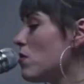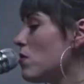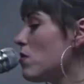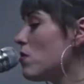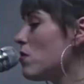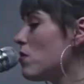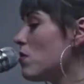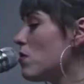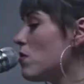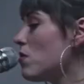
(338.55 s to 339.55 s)

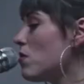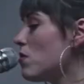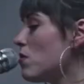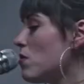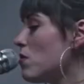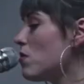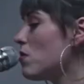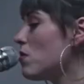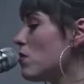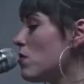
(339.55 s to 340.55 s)

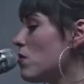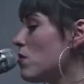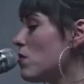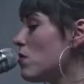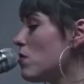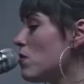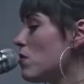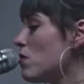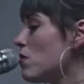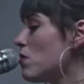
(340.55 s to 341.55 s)

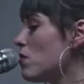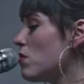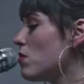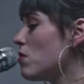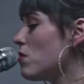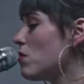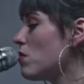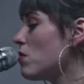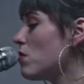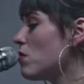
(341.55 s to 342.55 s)

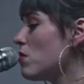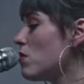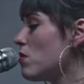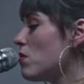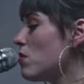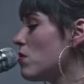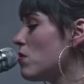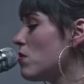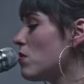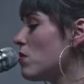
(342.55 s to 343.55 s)

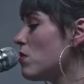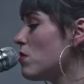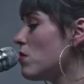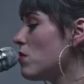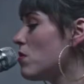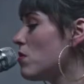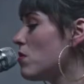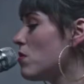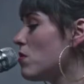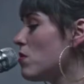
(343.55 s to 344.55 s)

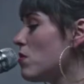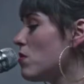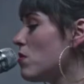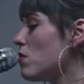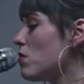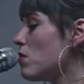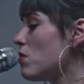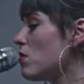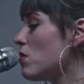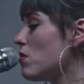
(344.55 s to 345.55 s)

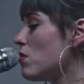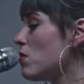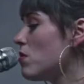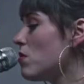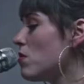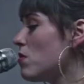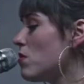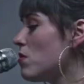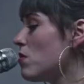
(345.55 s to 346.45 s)
(not speaking)